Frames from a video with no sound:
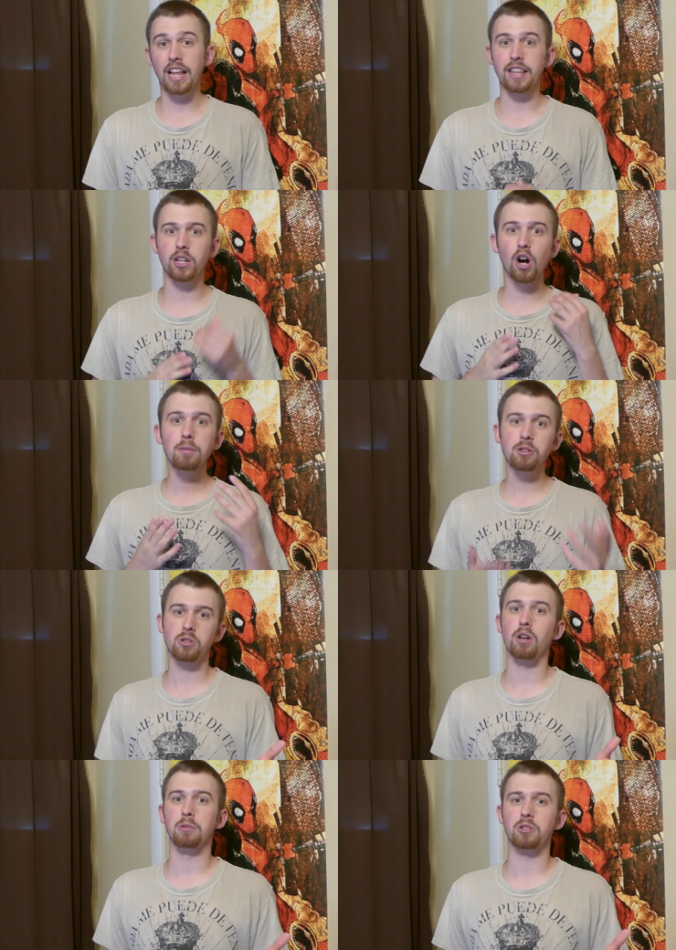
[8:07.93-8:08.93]
they go up to
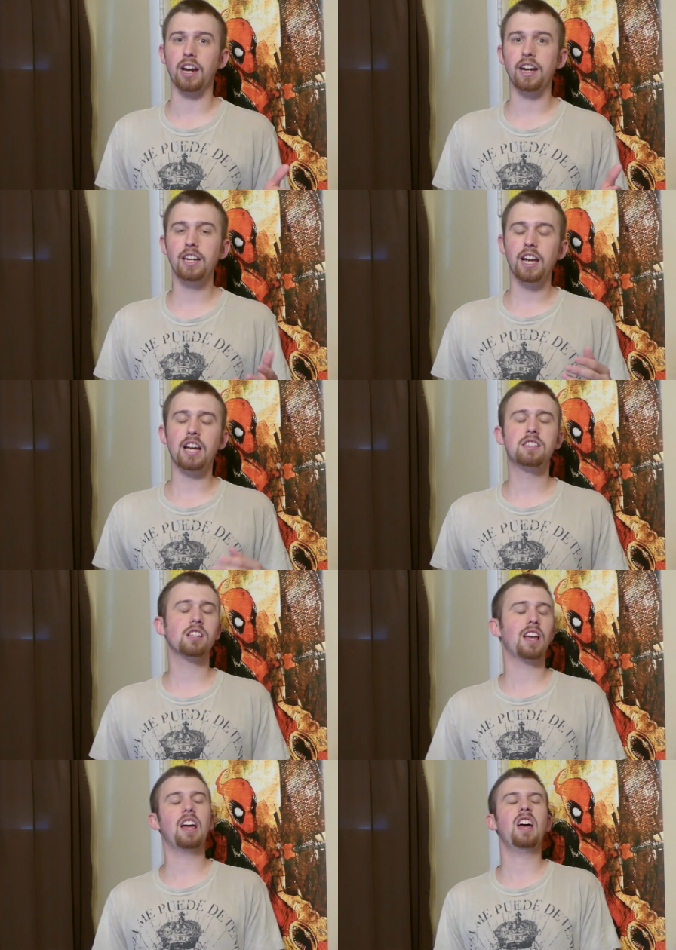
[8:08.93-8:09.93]
this homeless guy and he's
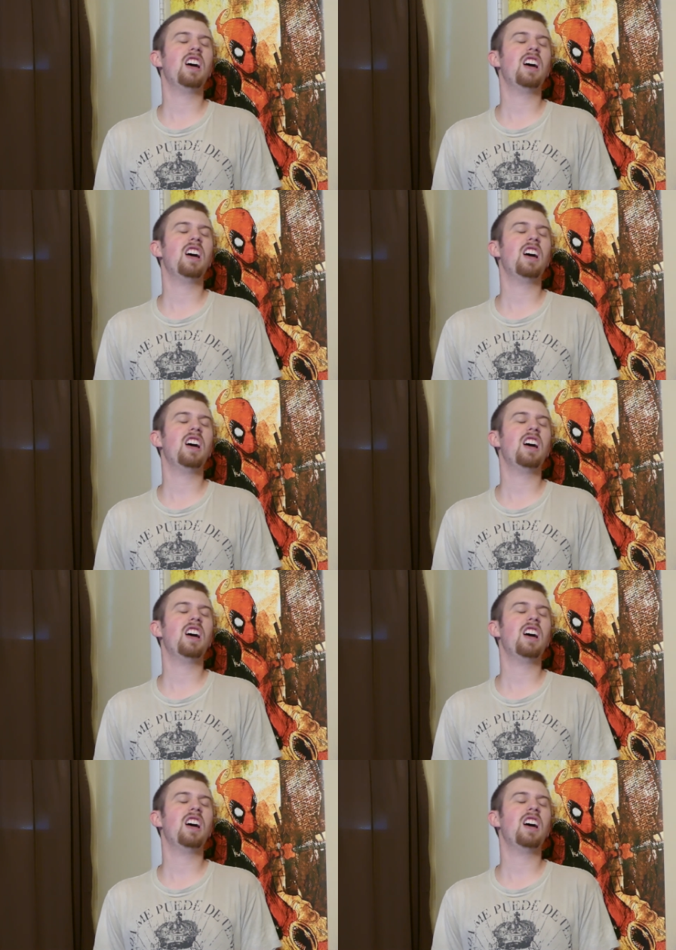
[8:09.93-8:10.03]
like,